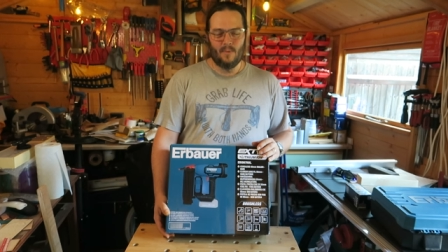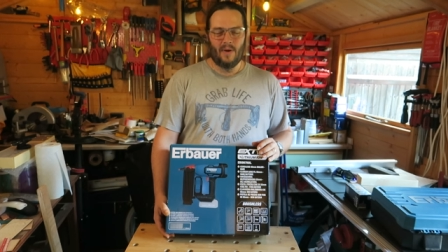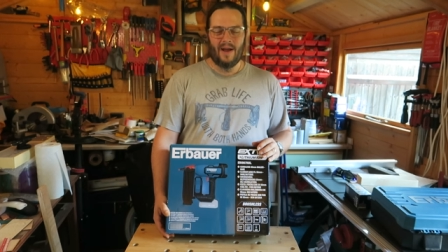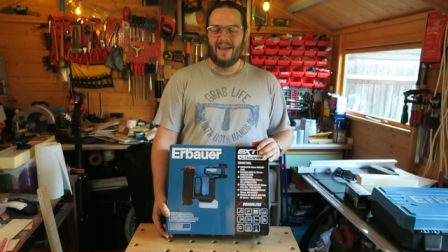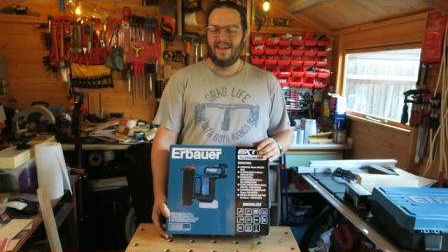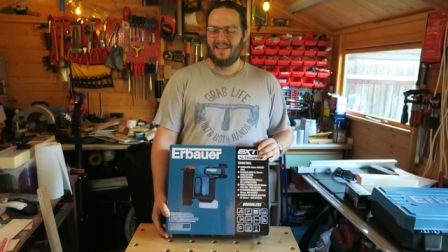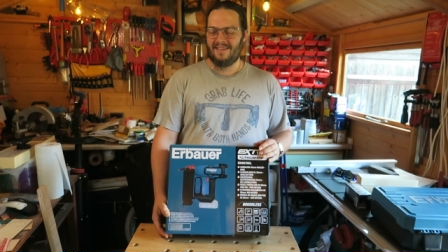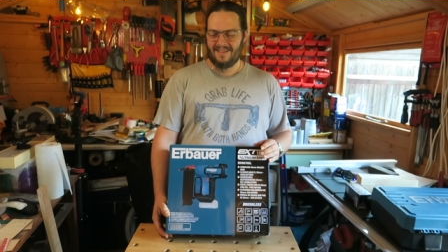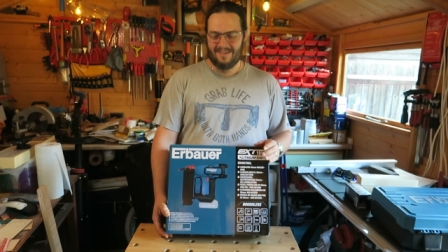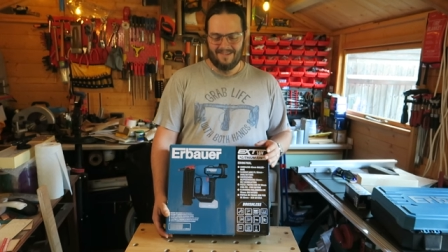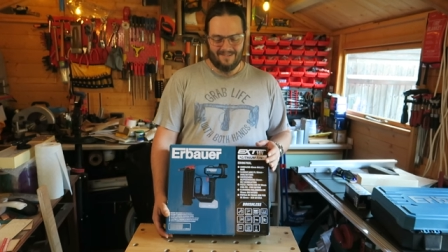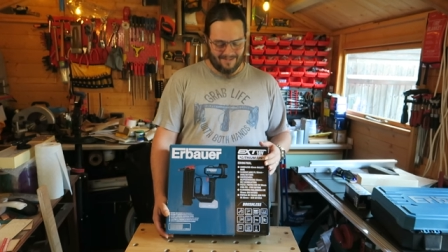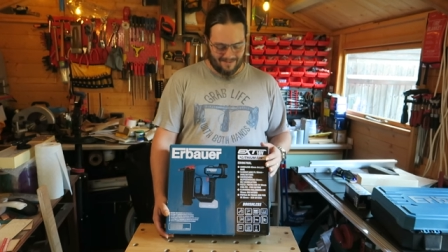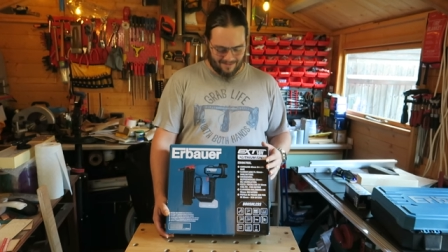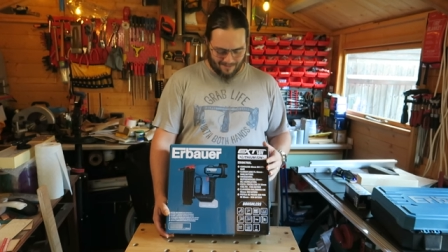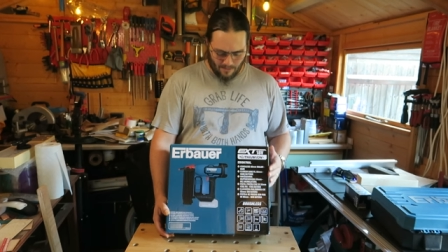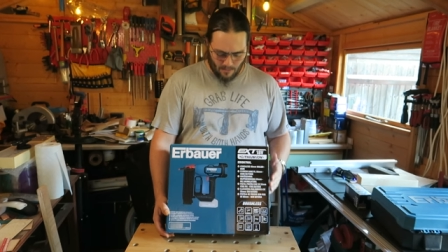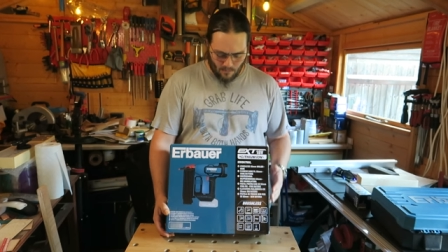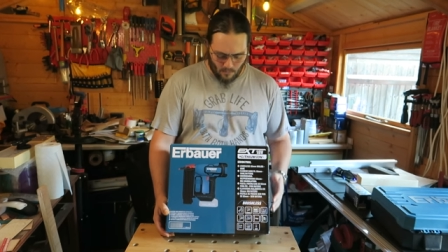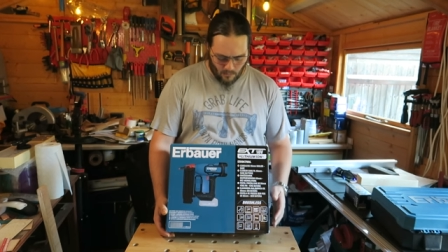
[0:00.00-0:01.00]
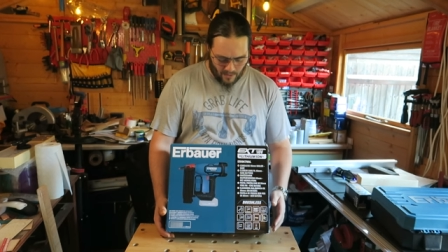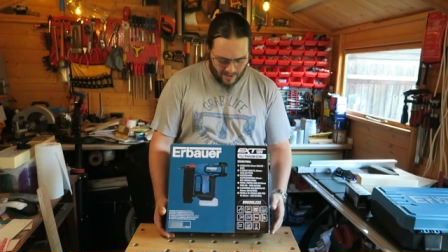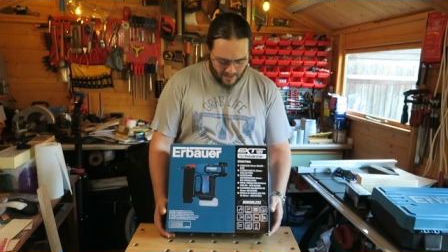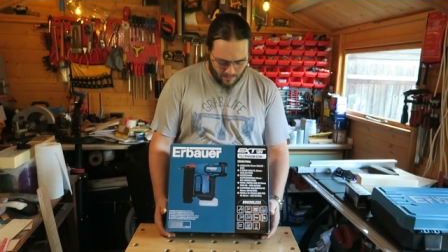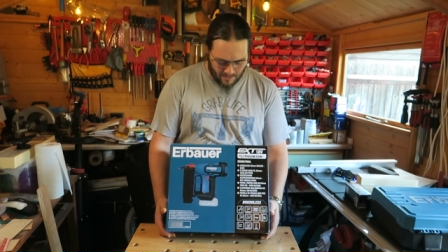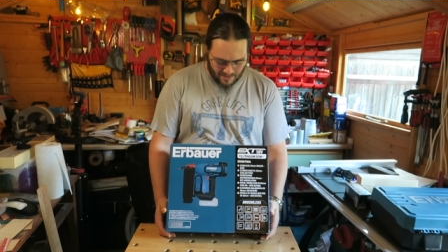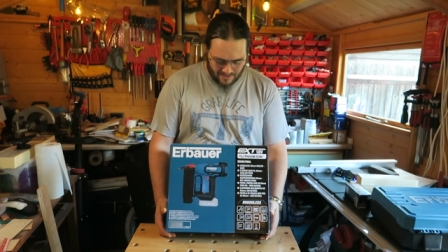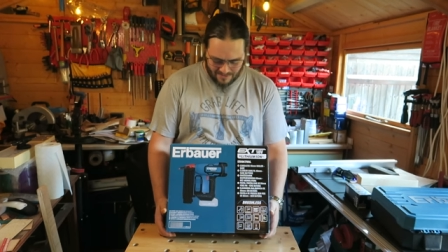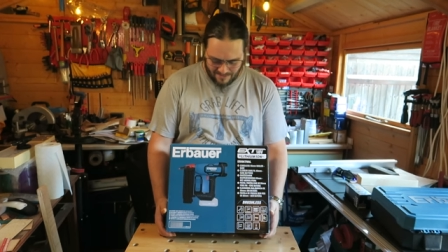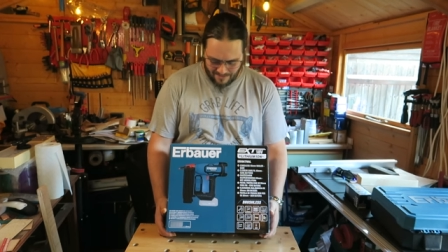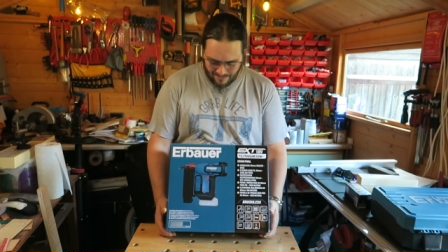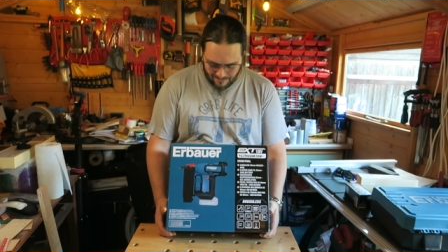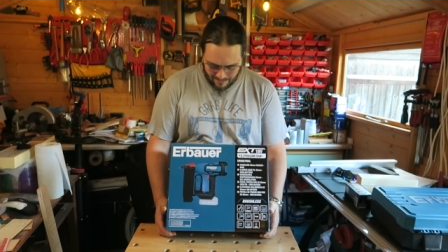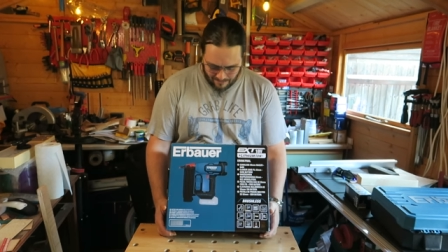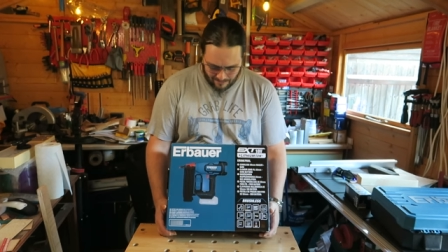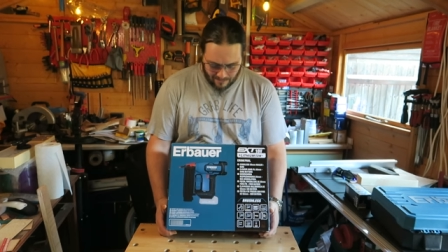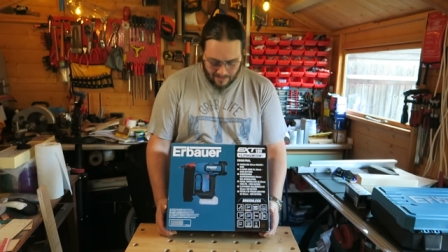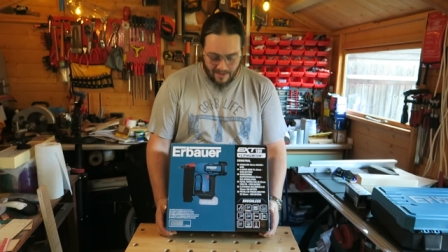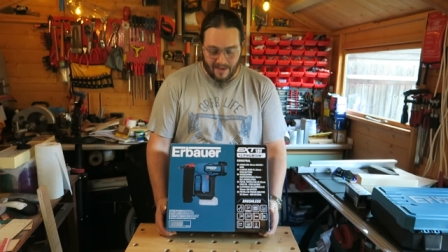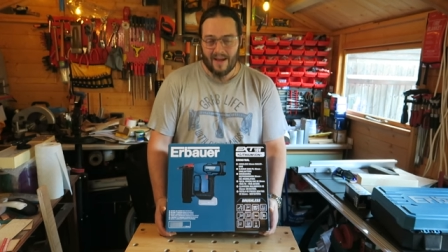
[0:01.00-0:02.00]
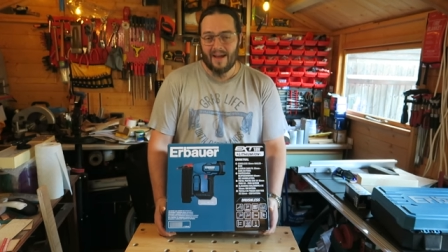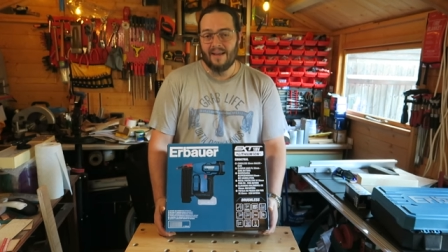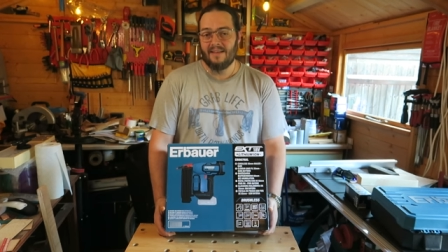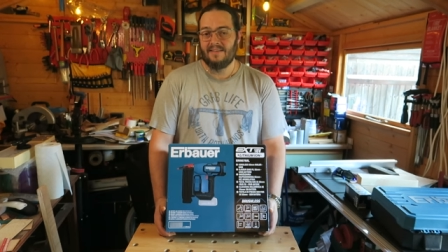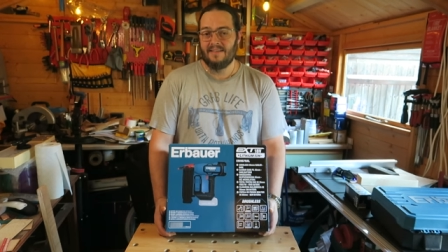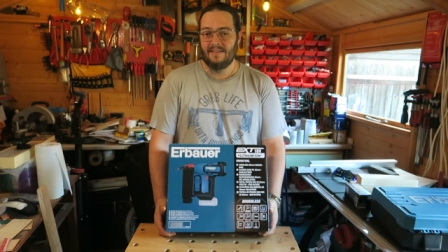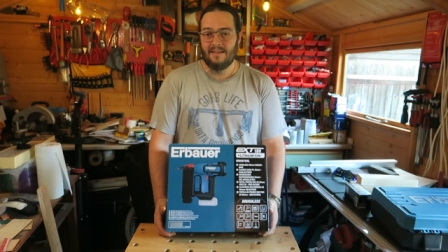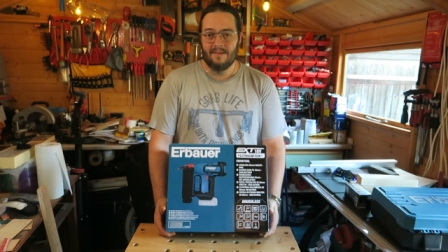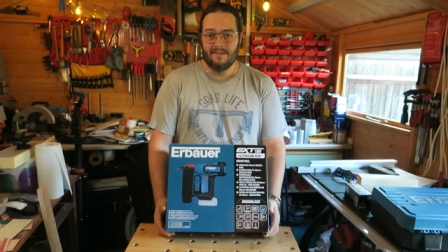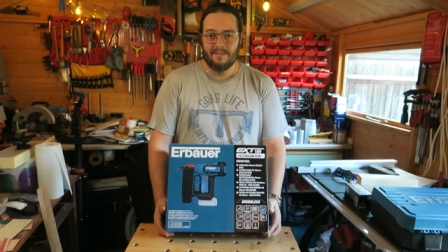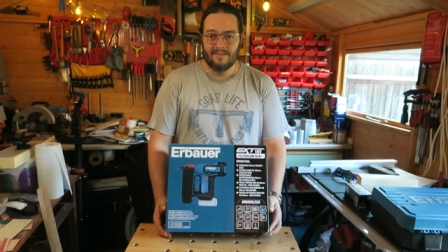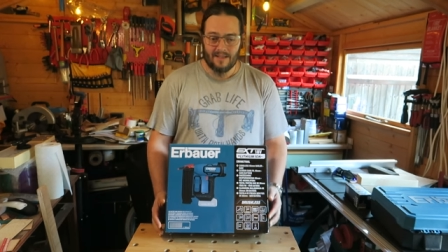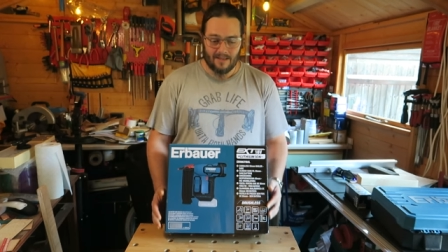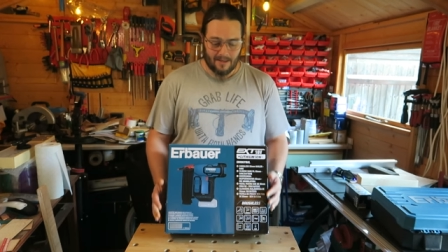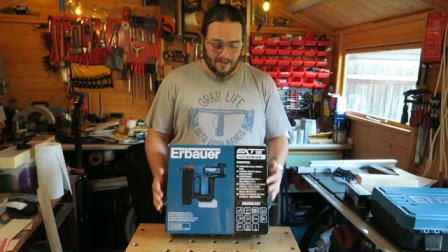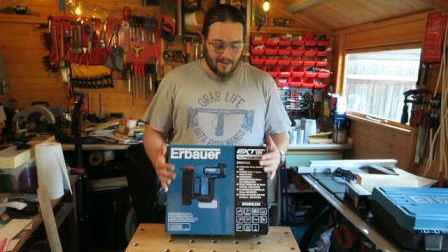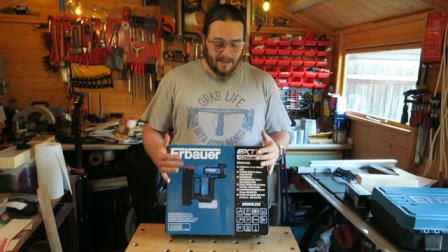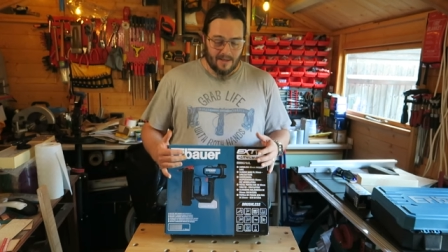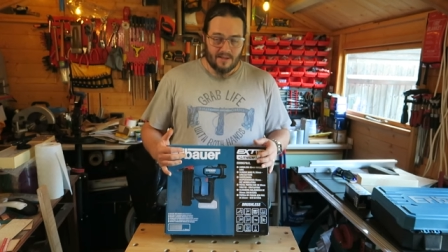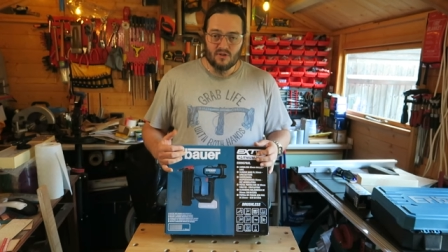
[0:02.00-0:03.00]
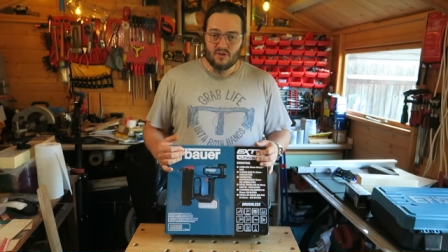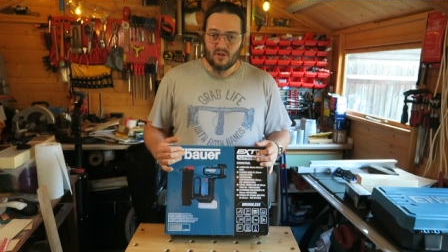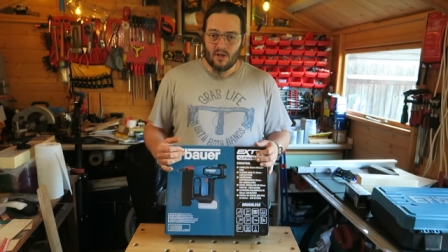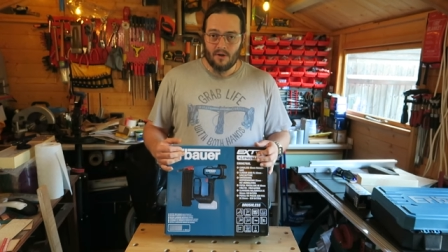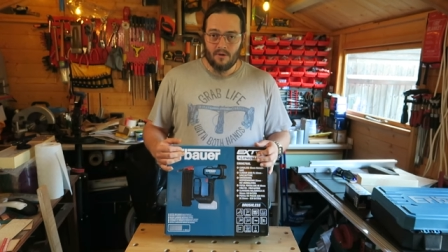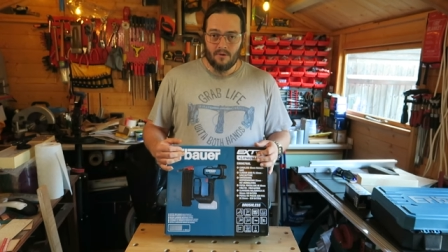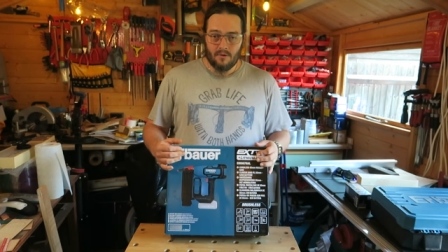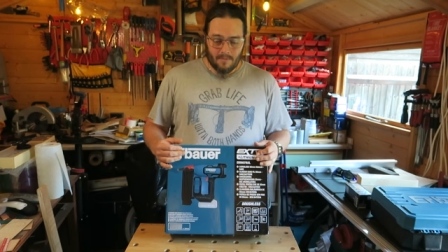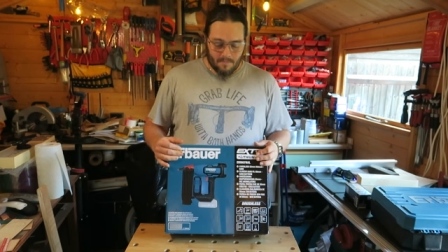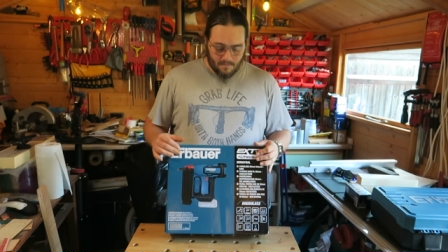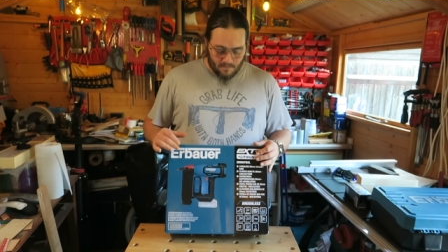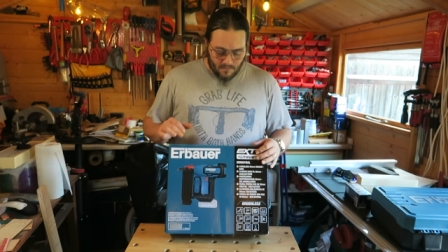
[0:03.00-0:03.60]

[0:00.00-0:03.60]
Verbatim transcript: Way too long. Way too long. And she knows it. So,